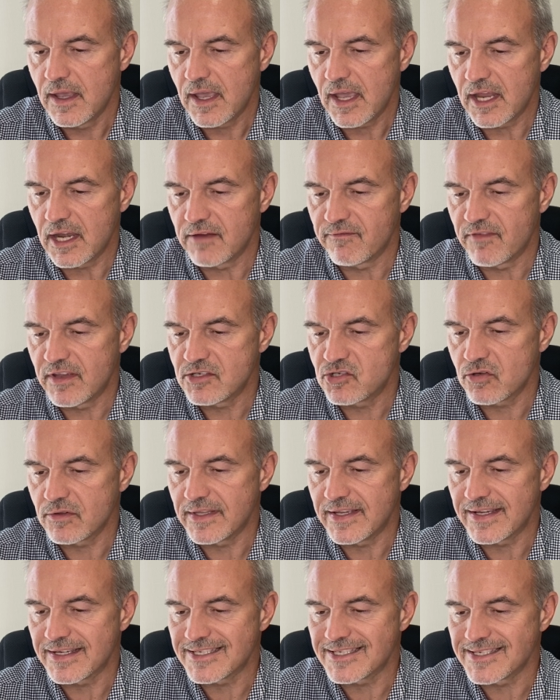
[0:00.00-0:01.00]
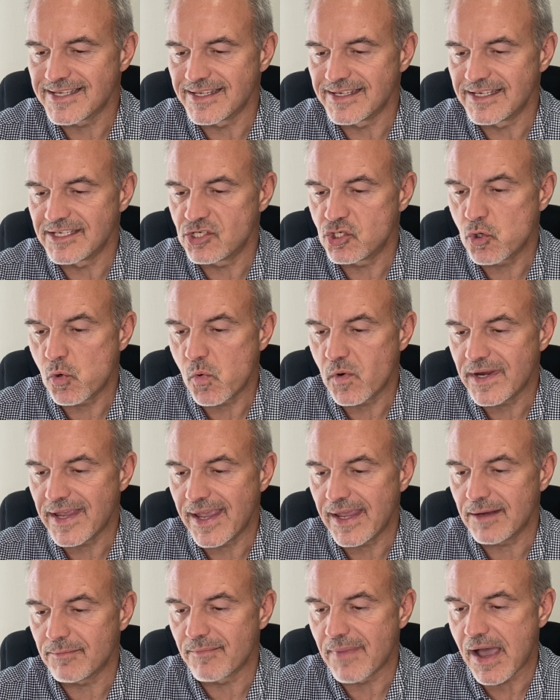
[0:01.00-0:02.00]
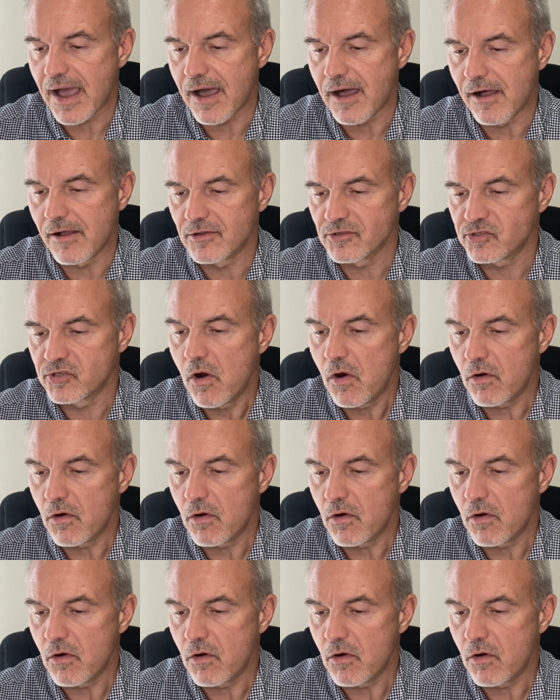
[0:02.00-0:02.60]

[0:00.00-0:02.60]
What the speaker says: and eventually extended 28 miles